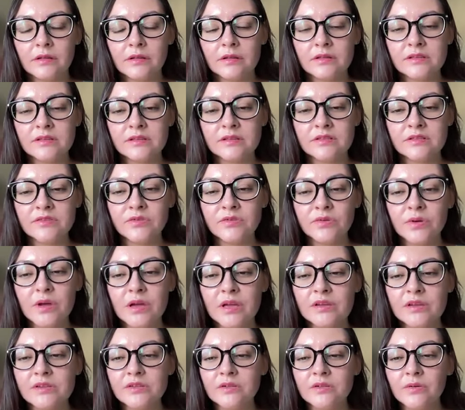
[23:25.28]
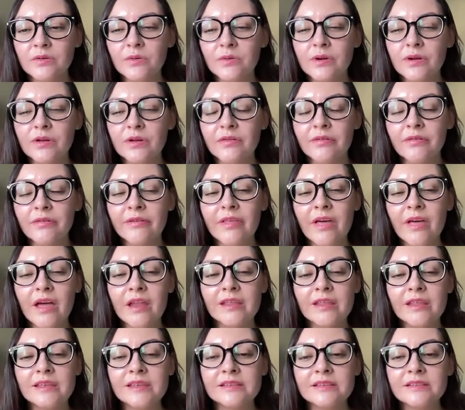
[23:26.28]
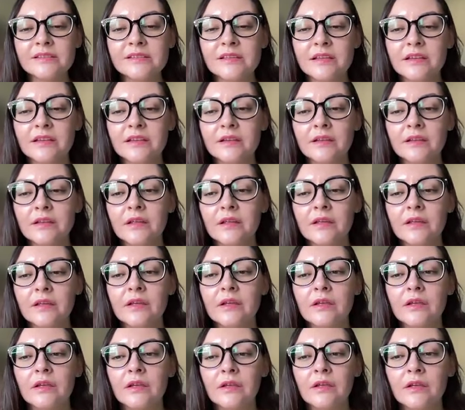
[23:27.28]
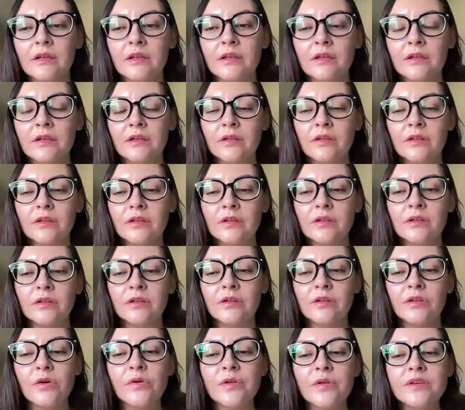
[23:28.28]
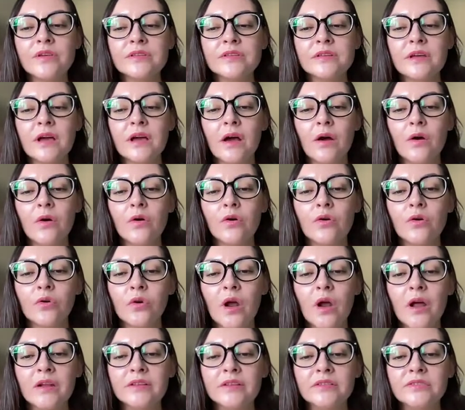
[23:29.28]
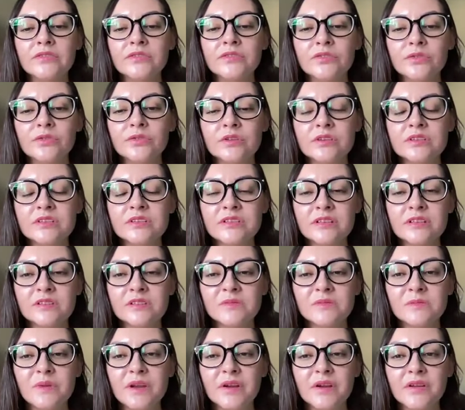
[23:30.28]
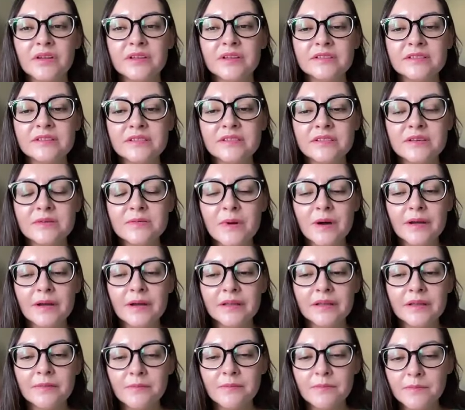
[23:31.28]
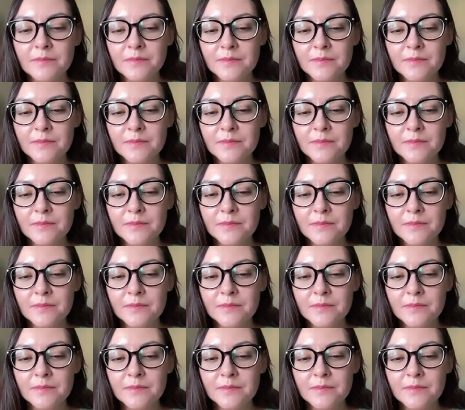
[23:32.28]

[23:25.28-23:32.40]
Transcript: a situation, wherever that is. And notice how gratitude is experiencing the body,